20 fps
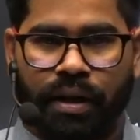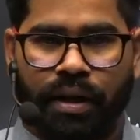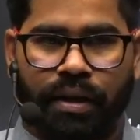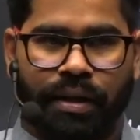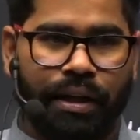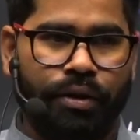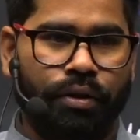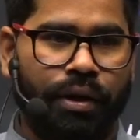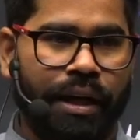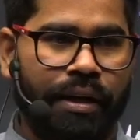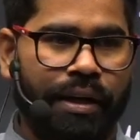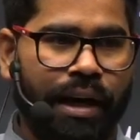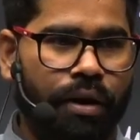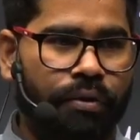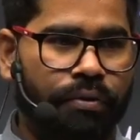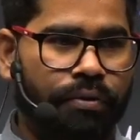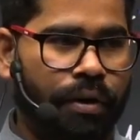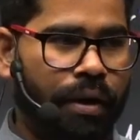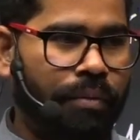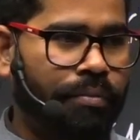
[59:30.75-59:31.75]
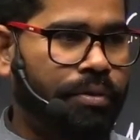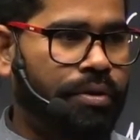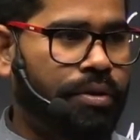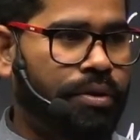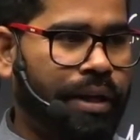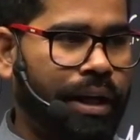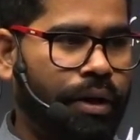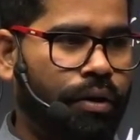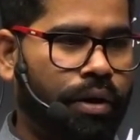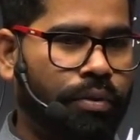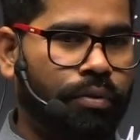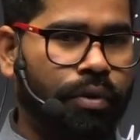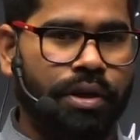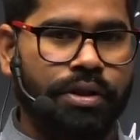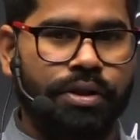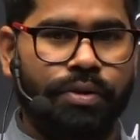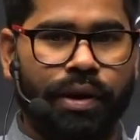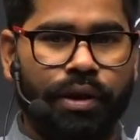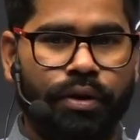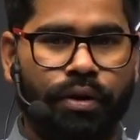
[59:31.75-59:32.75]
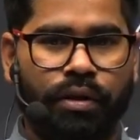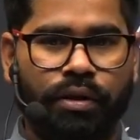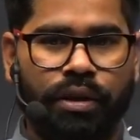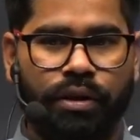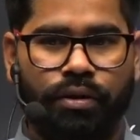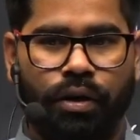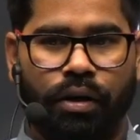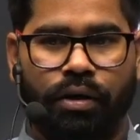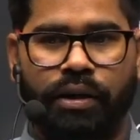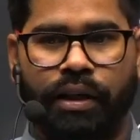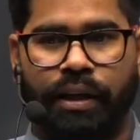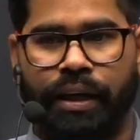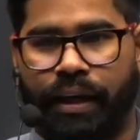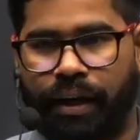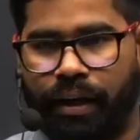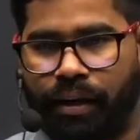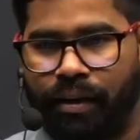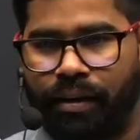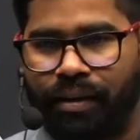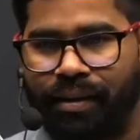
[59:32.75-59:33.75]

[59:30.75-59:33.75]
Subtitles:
And okay, now from today onwards, you are not the doctor here,